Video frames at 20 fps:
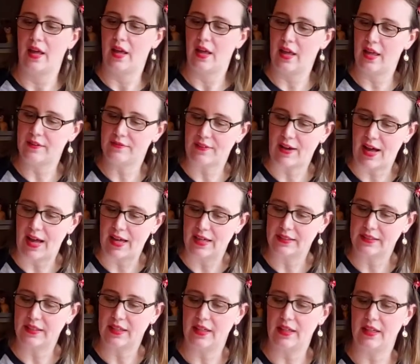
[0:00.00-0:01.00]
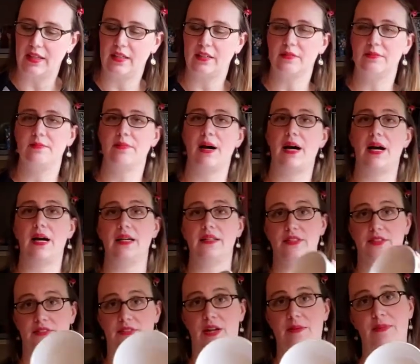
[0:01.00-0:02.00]
If I take my
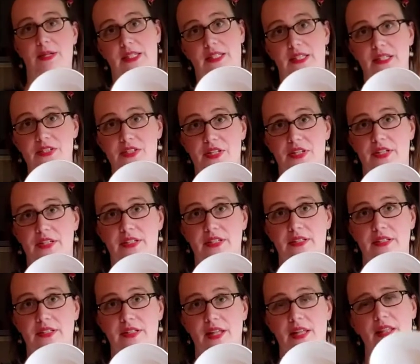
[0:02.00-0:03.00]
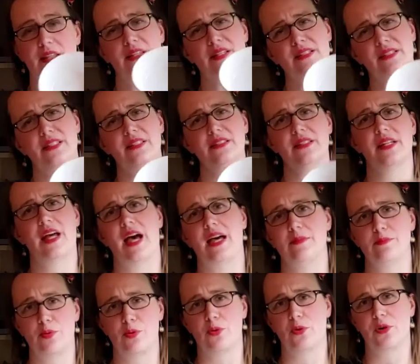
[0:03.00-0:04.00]
ceramic dish here, this is
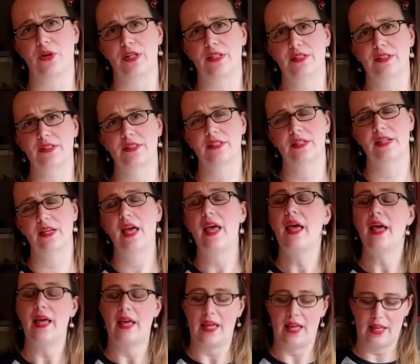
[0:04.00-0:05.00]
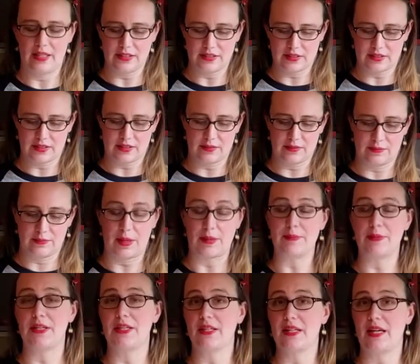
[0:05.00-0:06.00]
non-porous. By
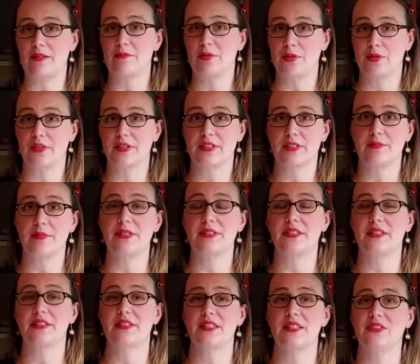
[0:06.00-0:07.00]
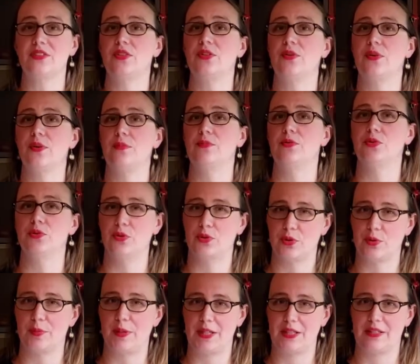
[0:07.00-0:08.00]
being non-porous, it means that things don't
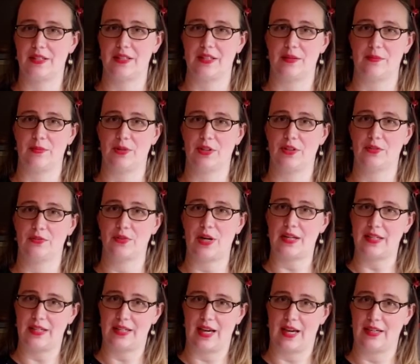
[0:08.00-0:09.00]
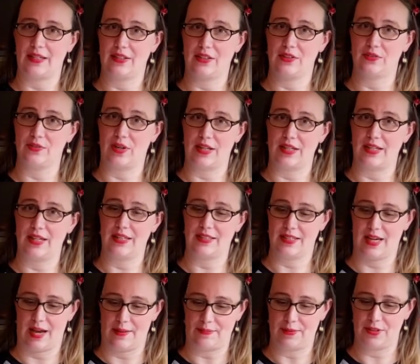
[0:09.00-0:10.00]
absorb into them. When you're writing on it, you're writing on
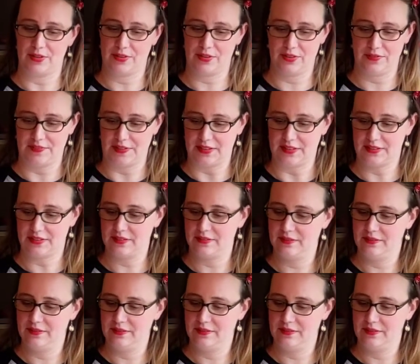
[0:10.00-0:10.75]
top of the surface.